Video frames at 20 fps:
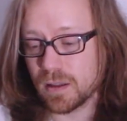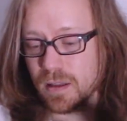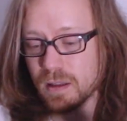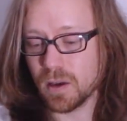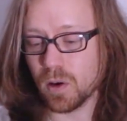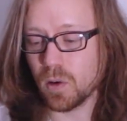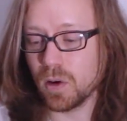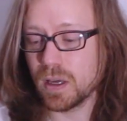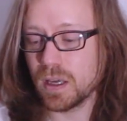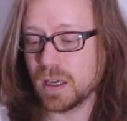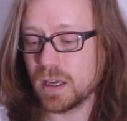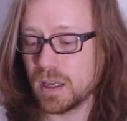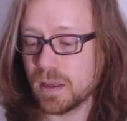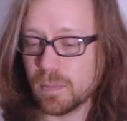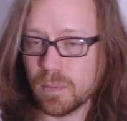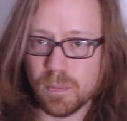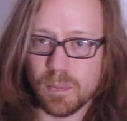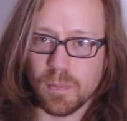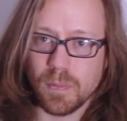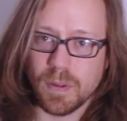The only
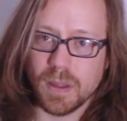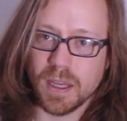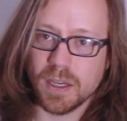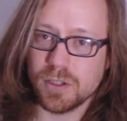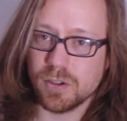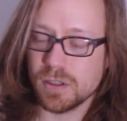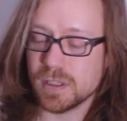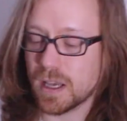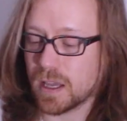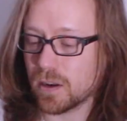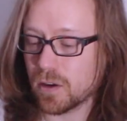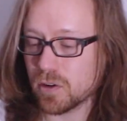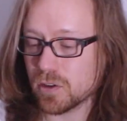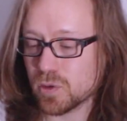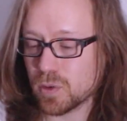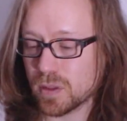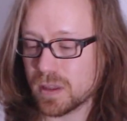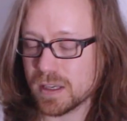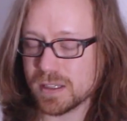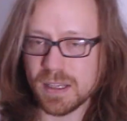issues I noticed
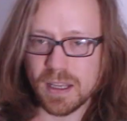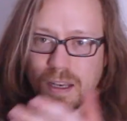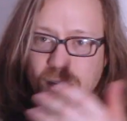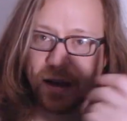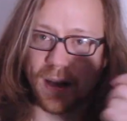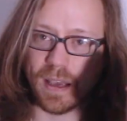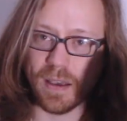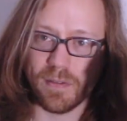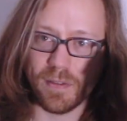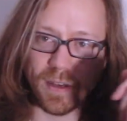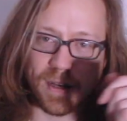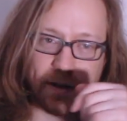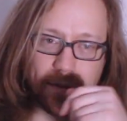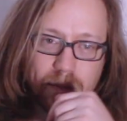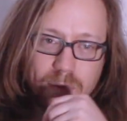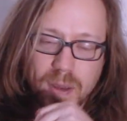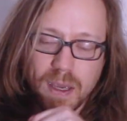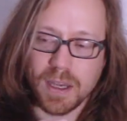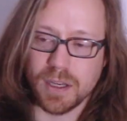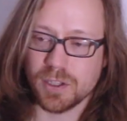with this, I didn't have any
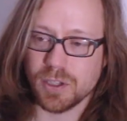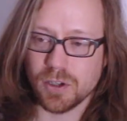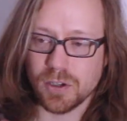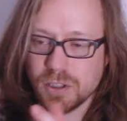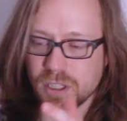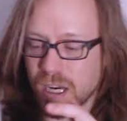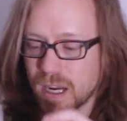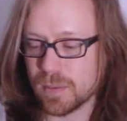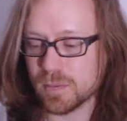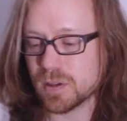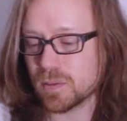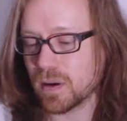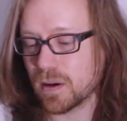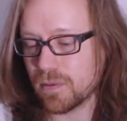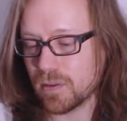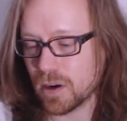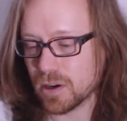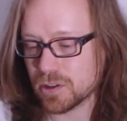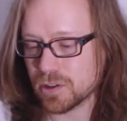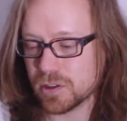major jams or
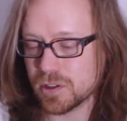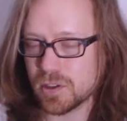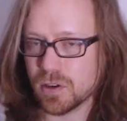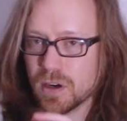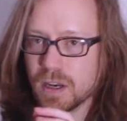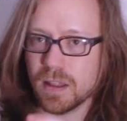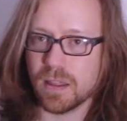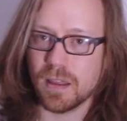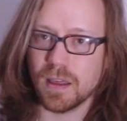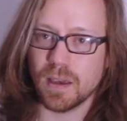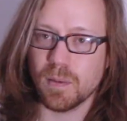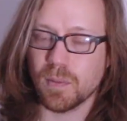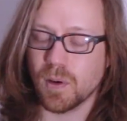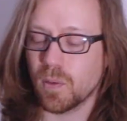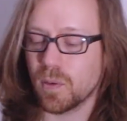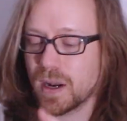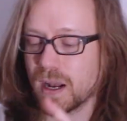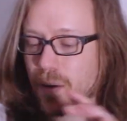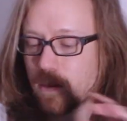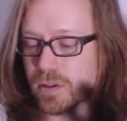malfunctions or anything, but
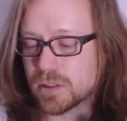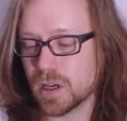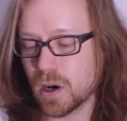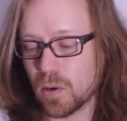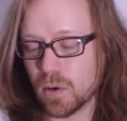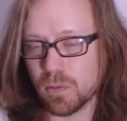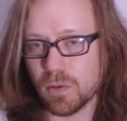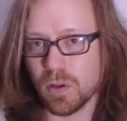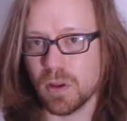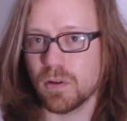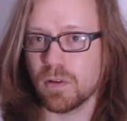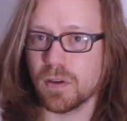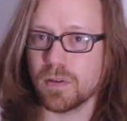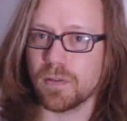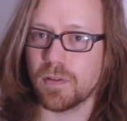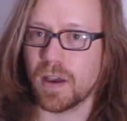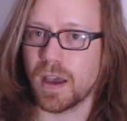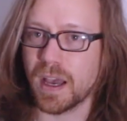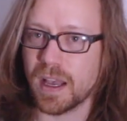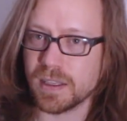when I was going really, really
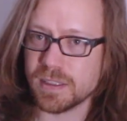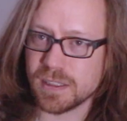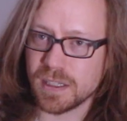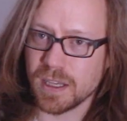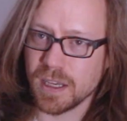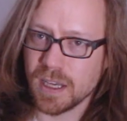fast,